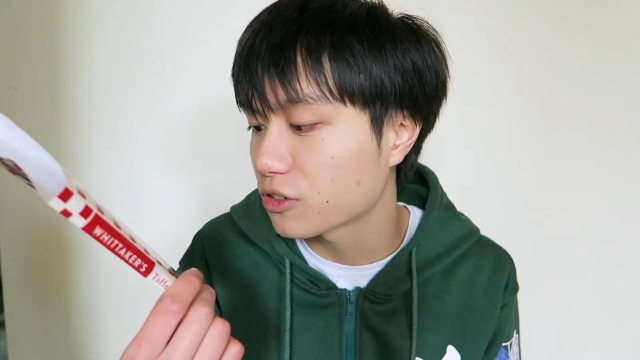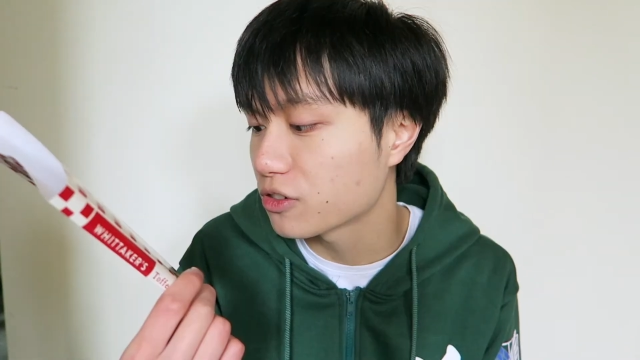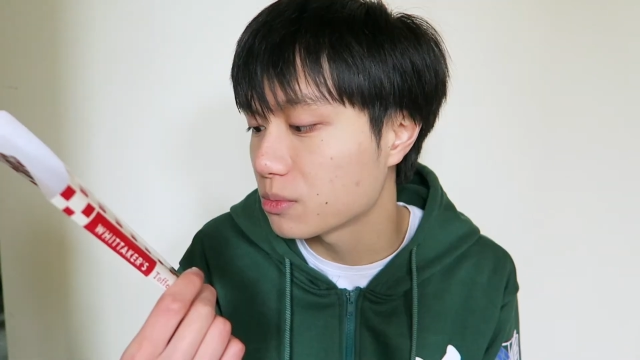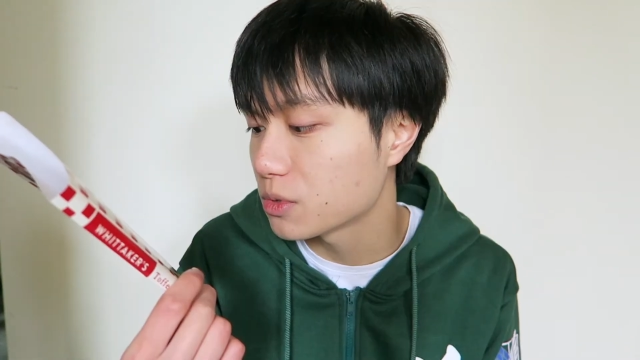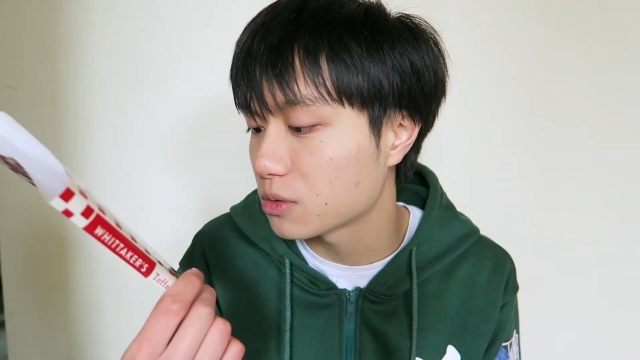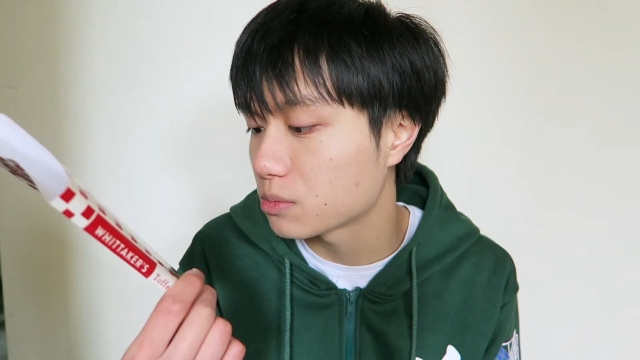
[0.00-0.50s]

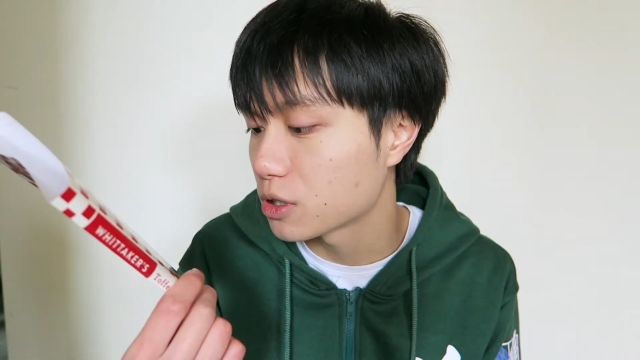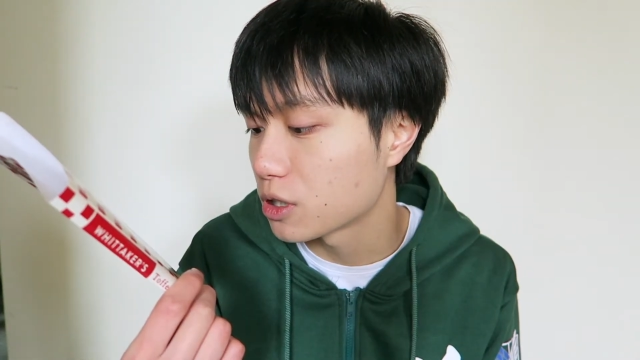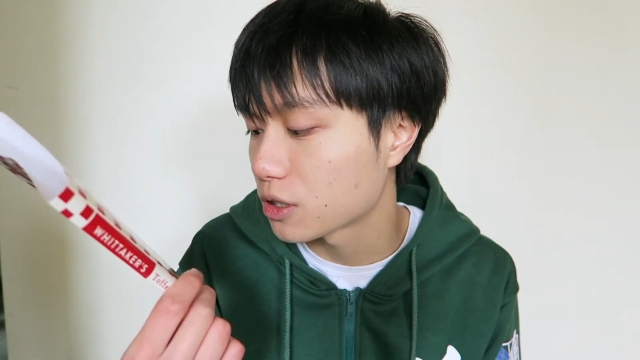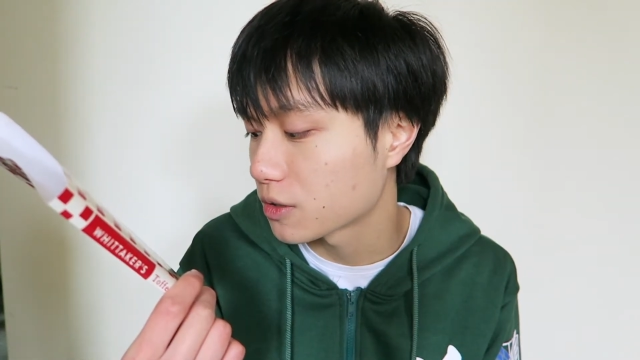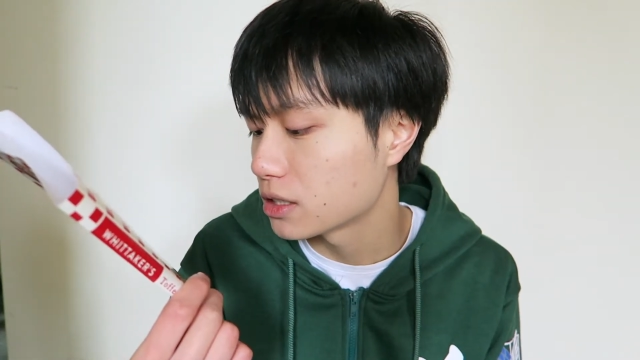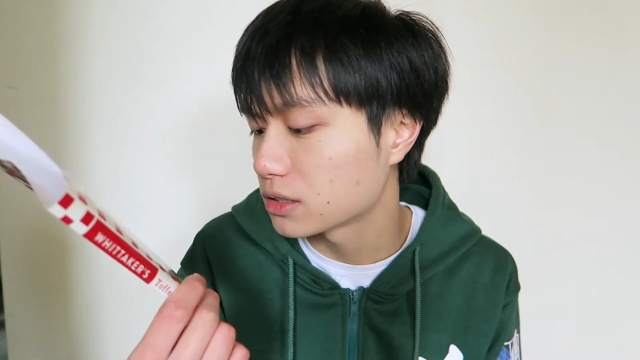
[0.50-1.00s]
Toffee Milk
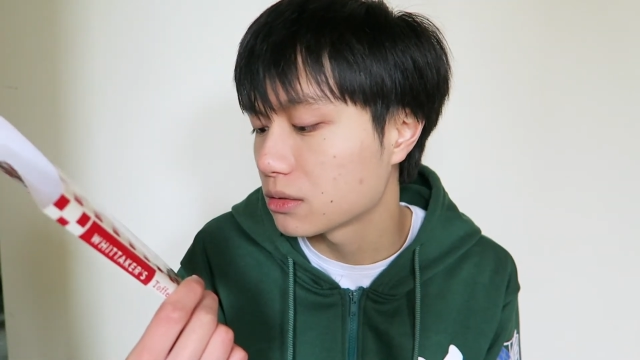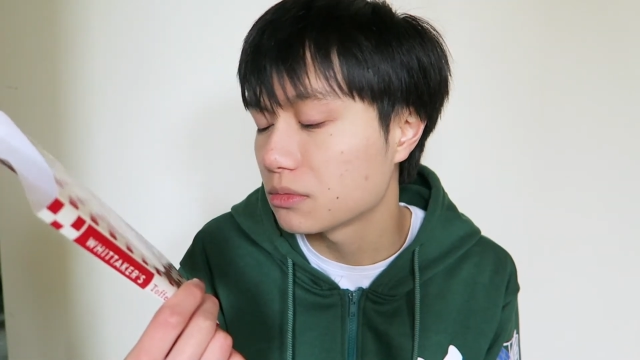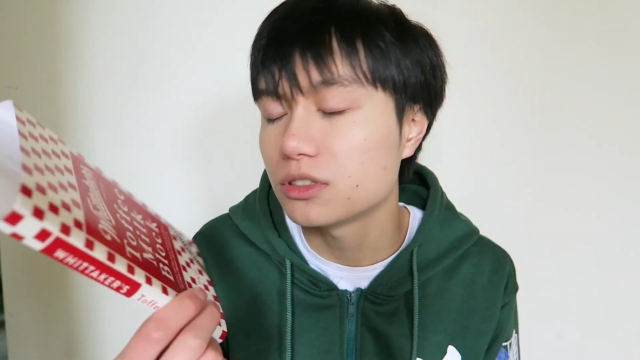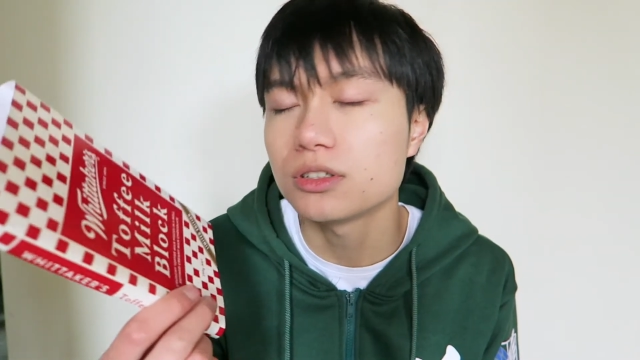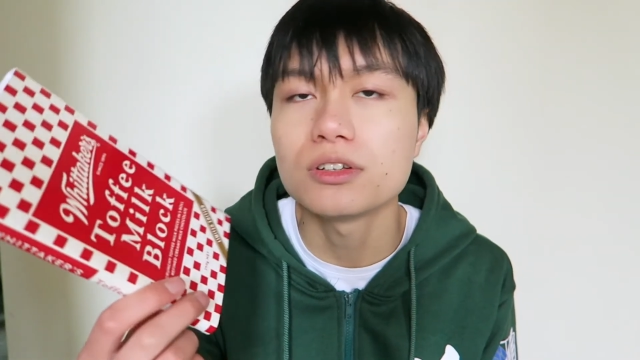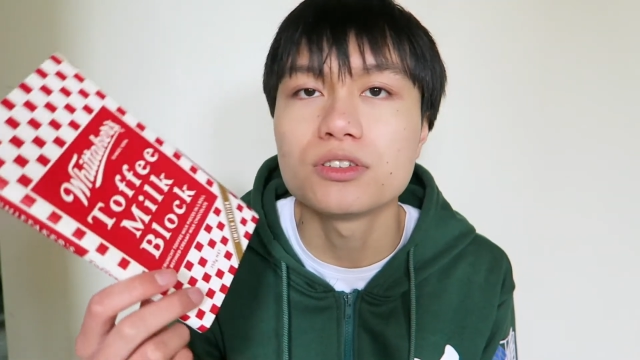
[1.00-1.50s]
Block. It's
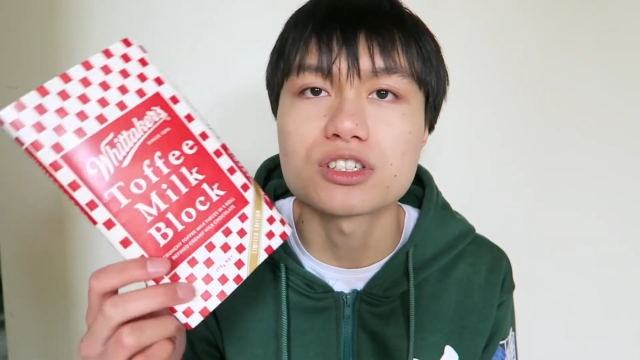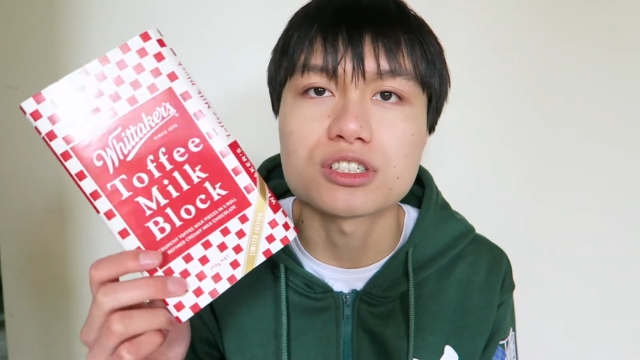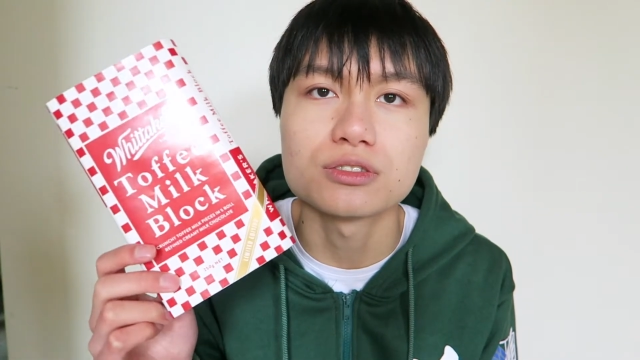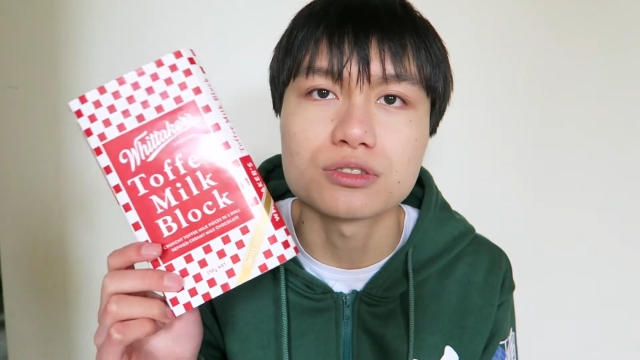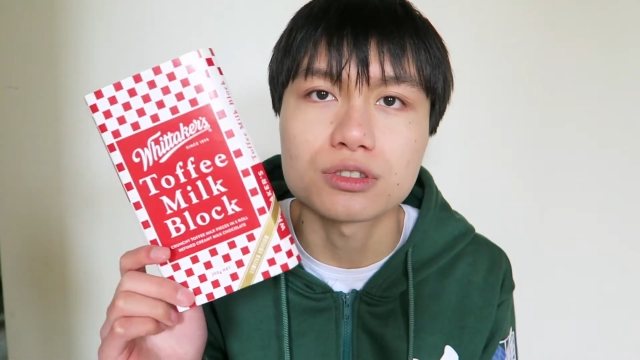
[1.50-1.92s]
limited edition,